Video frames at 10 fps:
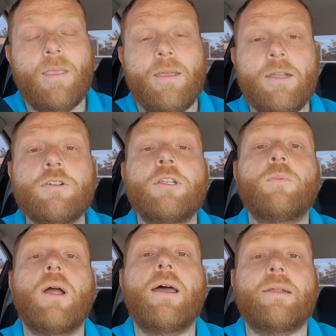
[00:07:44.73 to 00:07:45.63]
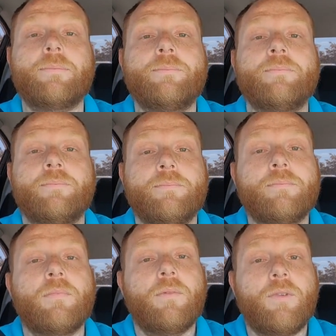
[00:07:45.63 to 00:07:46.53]
Interesting ride.
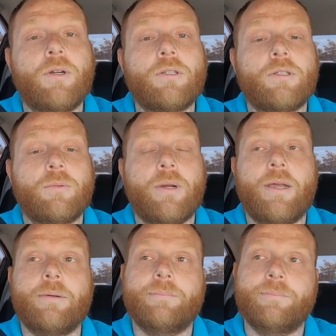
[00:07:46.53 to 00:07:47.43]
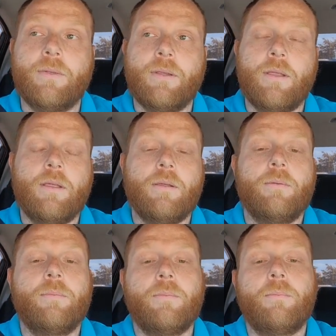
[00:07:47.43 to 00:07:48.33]
Very interesting ride.
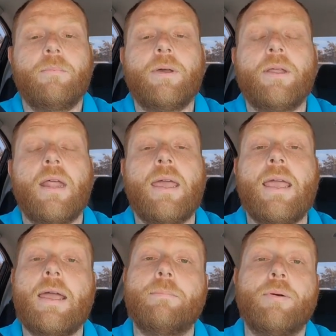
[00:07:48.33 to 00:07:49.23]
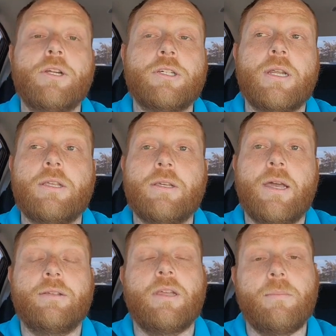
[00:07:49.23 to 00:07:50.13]
But I appreciate you
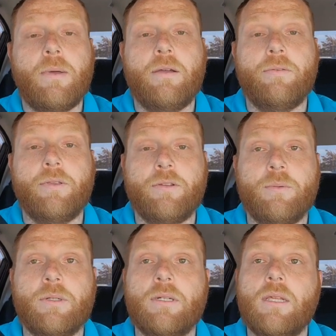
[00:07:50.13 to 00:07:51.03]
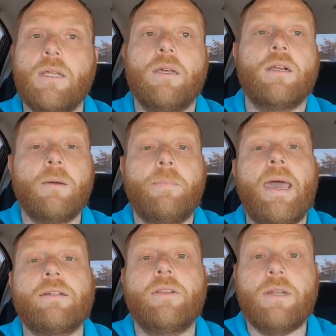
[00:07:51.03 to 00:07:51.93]
guys stopping by for this one. Come
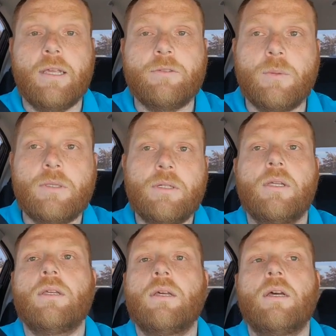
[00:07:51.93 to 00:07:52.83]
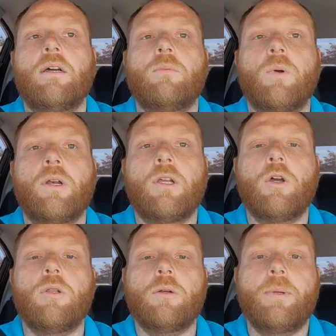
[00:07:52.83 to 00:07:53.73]
back to the next one. We're gonna go a
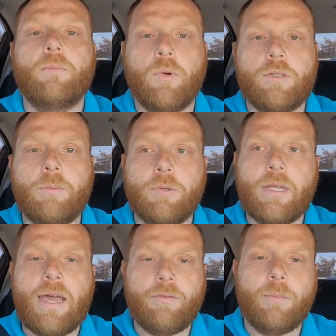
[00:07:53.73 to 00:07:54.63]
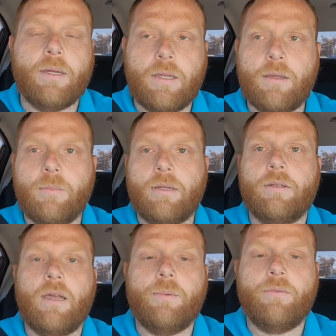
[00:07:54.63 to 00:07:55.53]
little bit more deeper dive in my
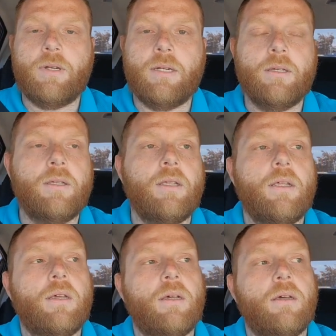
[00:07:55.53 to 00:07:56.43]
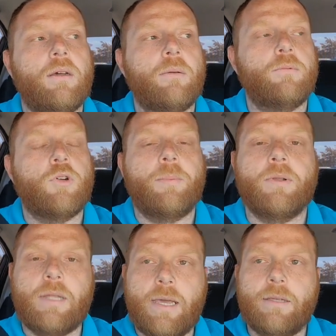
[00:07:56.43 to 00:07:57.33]
time in Veneta. Drop a
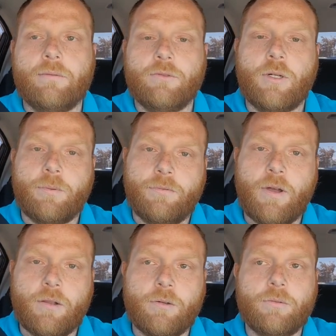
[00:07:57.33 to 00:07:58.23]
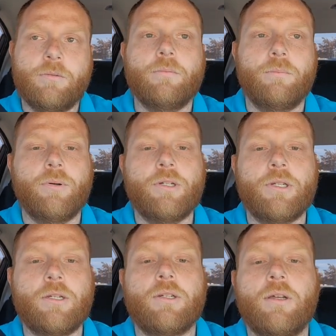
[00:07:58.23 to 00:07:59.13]
like, drop a follow.
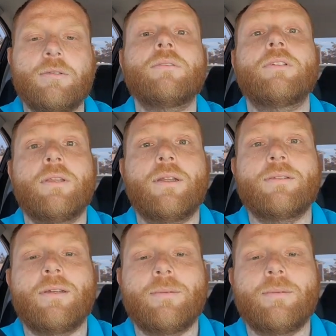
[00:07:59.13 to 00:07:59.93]
Appreciate y'all. Till the next time.